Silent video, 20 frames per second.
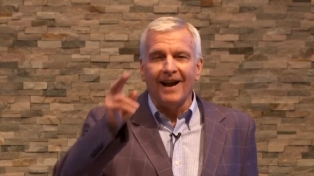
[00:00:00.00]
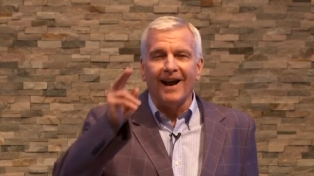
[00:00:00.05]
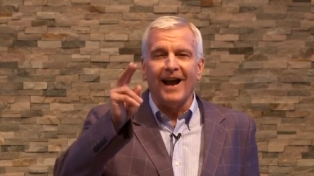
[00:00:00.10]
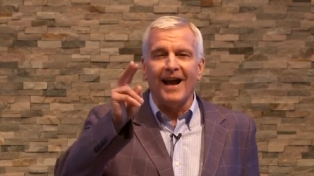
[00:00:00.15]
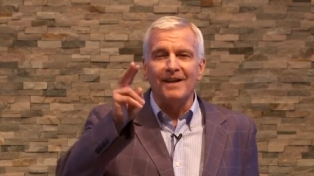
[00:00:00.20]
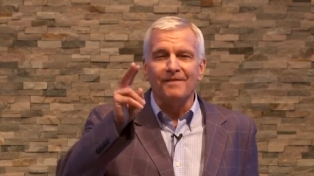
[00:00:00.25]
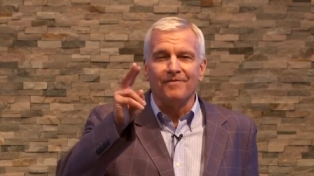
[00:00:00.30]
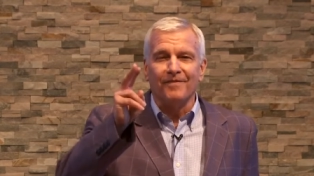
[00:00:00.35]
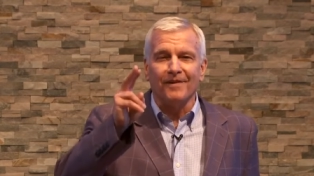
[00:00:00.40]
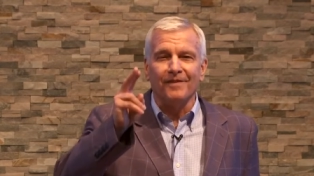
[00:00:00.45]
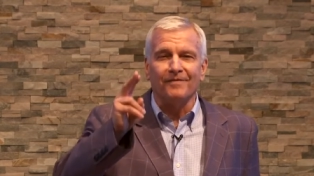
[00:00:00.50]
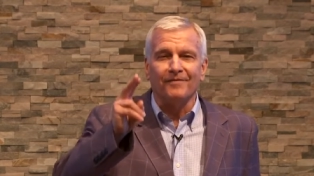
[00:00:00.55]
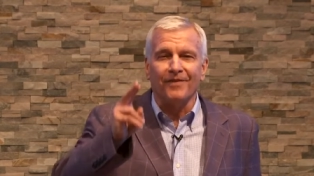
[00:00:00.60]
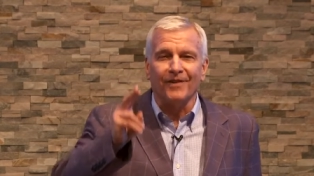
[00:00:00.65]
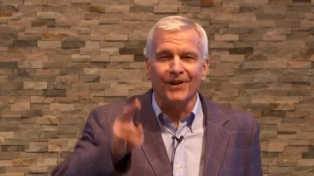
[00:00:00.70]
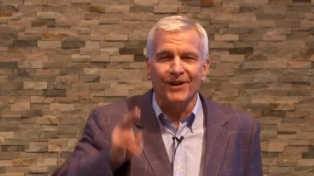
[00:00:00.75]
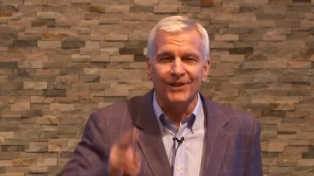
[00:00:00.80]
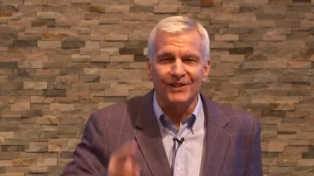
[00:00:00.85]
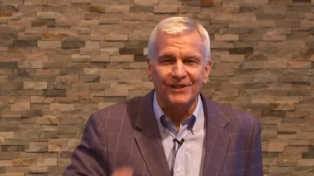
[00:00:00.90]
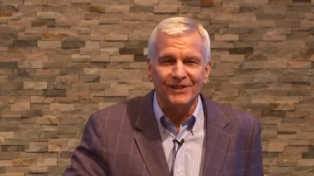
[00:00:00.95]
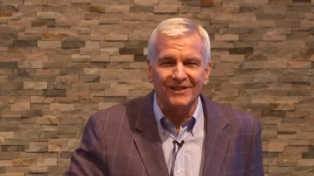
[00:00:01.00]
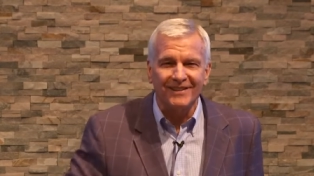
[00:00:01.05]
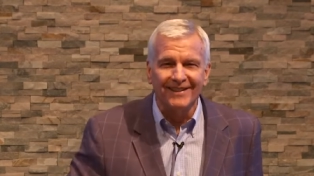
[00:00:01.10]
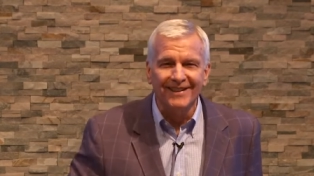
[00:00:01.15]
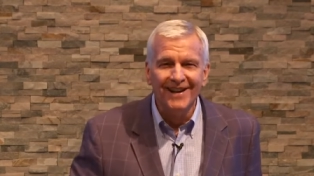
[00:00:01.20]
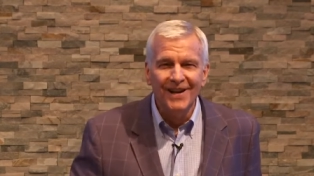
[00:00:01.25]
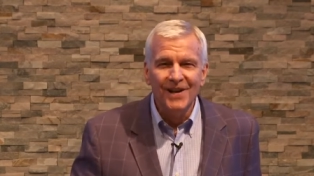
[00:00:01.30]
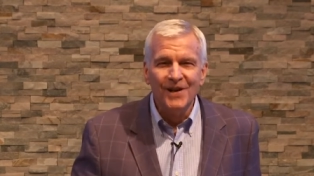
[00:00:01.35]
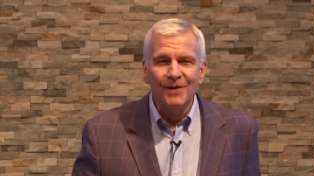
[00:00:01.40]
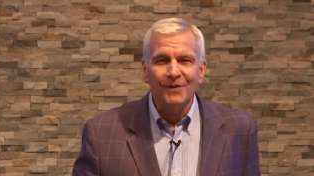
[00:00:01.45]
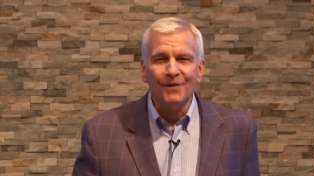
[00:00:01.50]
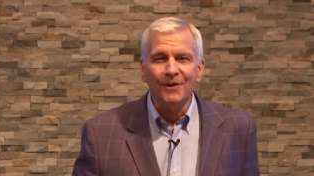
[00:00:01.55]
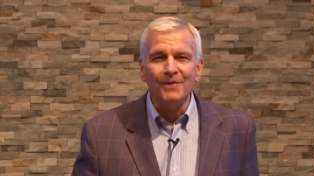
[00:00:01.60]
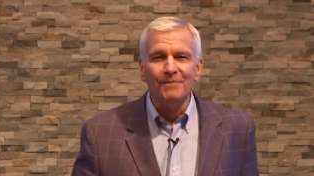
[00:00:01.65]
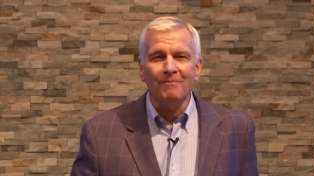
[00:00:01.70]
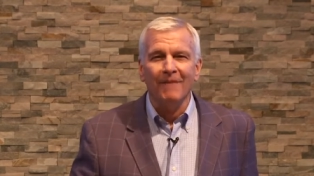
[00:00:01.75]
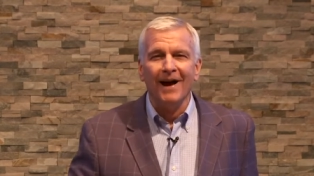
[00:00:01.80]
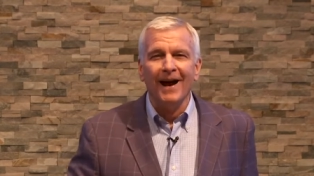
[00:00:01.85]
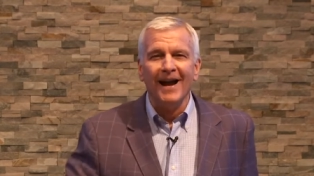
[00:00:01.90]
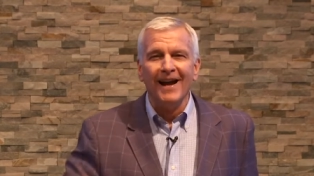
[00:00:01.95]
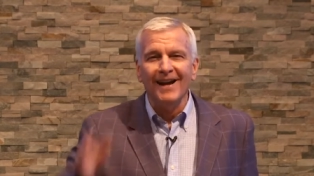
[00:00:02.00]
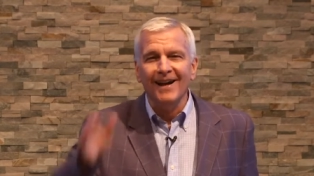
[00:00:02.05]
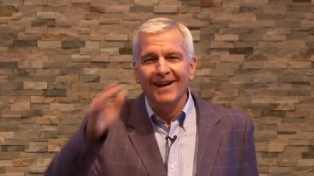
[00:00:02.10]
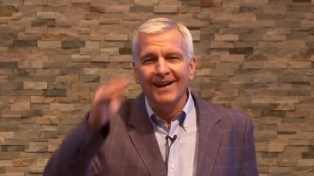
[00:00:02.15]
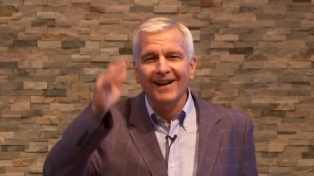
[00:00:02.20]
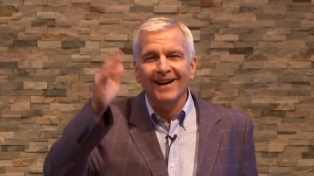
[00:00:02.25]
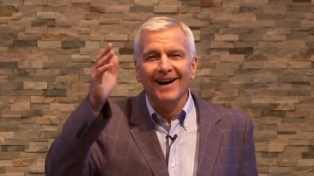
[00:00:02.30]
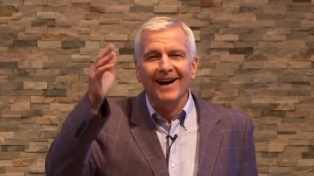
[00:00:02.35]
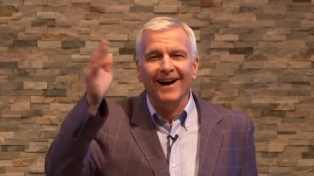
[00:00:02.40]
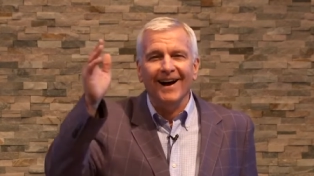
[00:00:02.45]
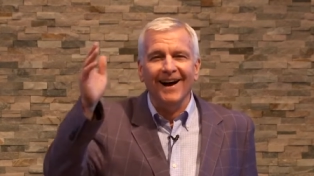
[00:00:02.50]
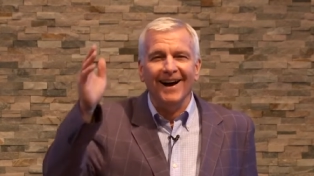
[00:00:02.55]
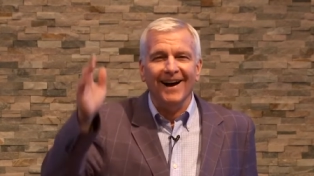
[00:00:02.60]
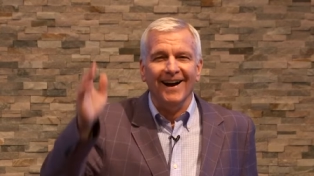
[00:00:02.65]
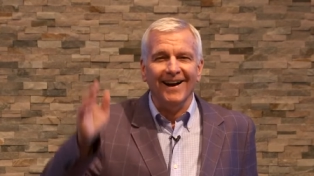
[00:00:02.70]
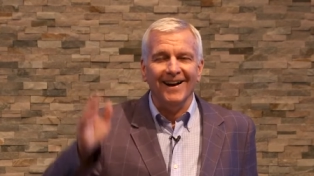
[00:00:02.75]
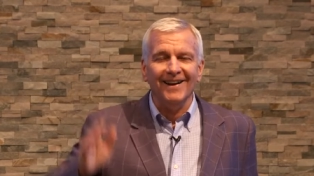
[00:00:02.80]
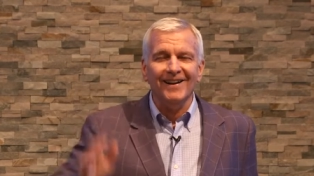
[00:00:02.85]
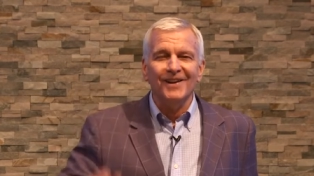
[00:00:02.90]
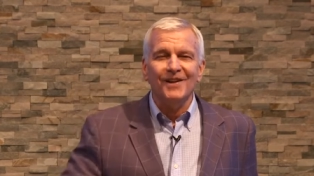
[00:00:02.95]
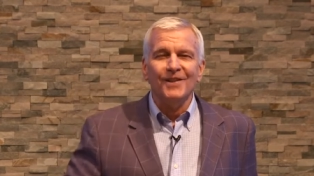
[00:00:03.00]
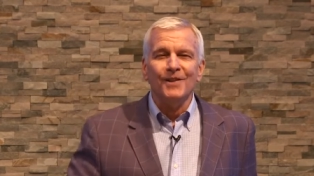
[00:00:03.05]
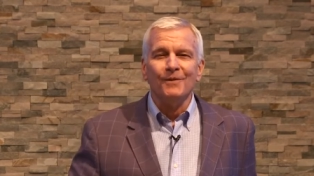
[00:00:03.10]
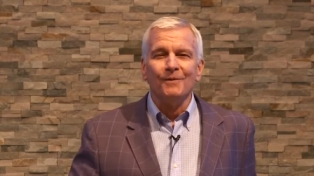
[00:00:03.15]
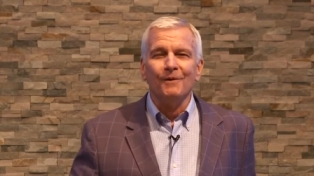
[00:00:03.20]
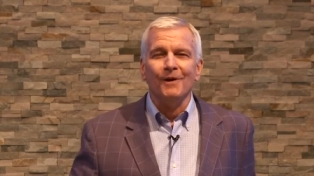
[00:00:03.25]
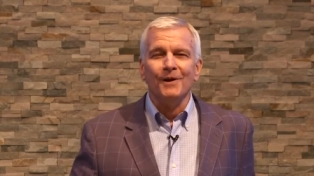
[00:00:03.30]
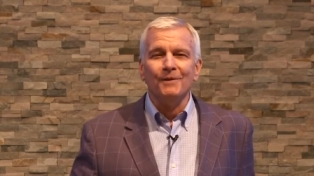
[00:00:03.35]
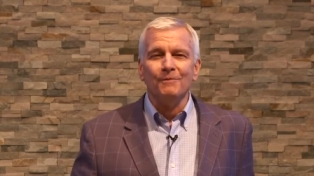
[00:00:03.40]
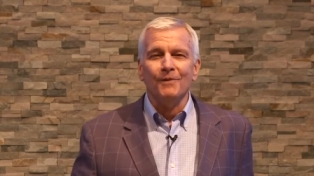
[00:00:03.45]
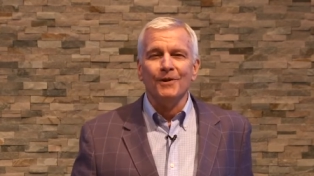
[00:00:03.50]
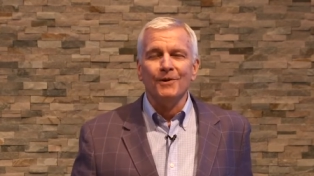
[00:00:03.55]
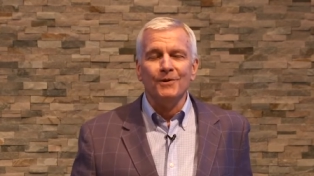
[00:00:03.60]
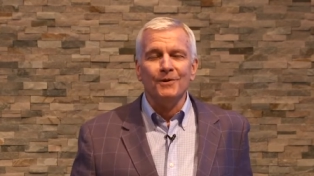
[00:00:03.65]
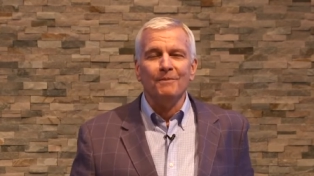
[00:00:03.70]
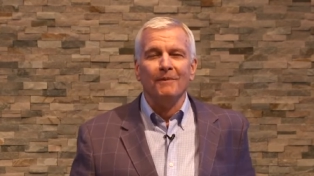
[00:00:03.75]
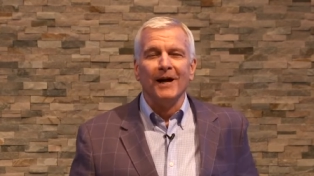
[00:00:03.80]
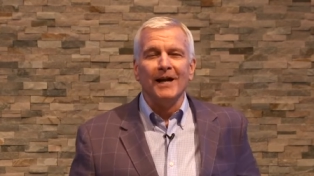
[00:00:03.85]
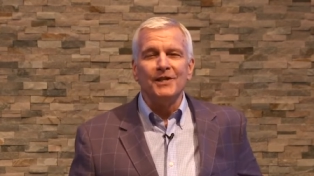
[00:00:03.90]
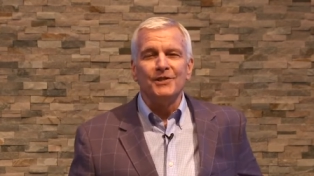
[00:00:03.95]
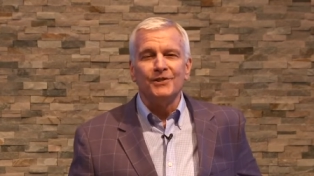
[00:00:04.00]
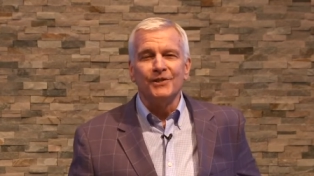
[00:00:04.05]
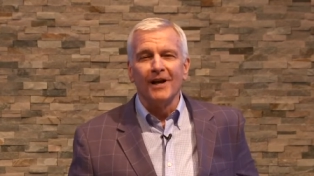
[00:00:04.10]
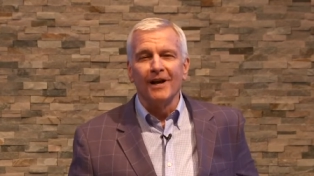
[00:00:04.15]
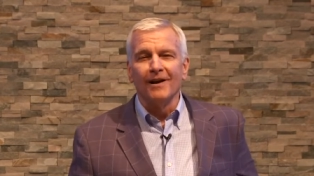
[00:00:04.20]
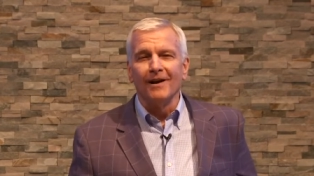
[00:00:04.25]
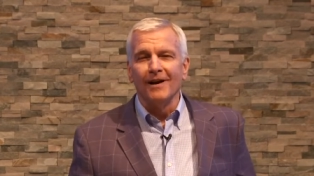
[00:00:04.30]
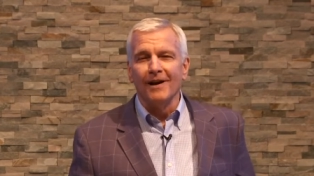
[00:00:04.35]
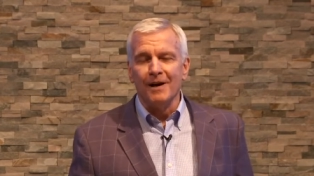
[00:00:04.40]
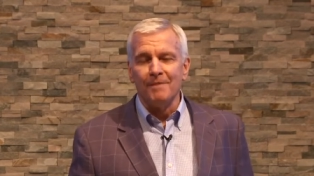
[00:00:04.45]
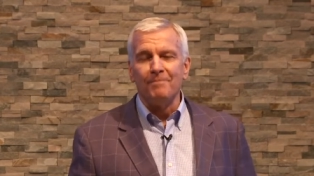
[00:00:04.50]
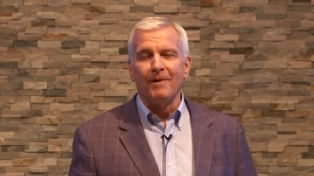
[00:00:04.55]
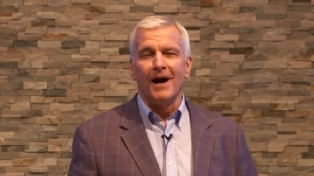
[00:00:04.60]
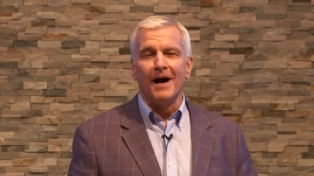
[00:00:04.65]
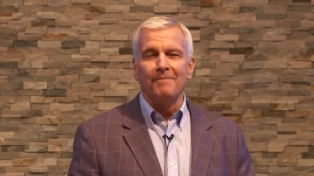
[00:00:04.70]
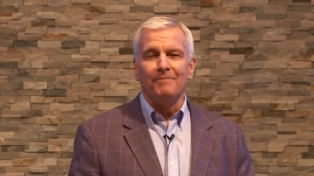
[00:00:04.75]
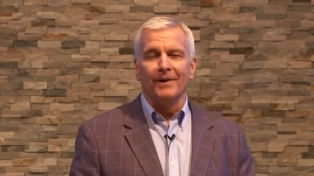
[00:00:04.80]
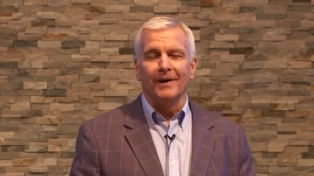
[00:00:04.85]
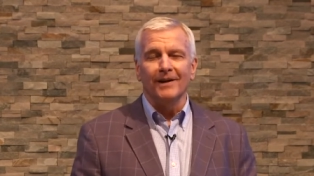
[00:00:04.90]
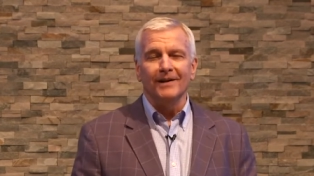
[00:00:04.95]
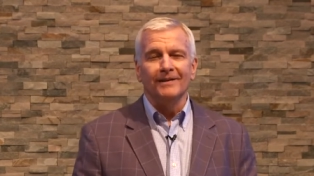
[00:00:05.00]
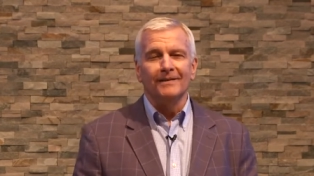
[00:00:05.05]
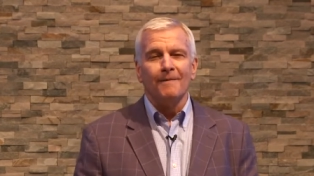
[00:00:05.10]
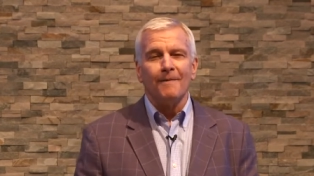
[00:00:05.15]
tied for first with my, uh, the one with whom I share a, a papa.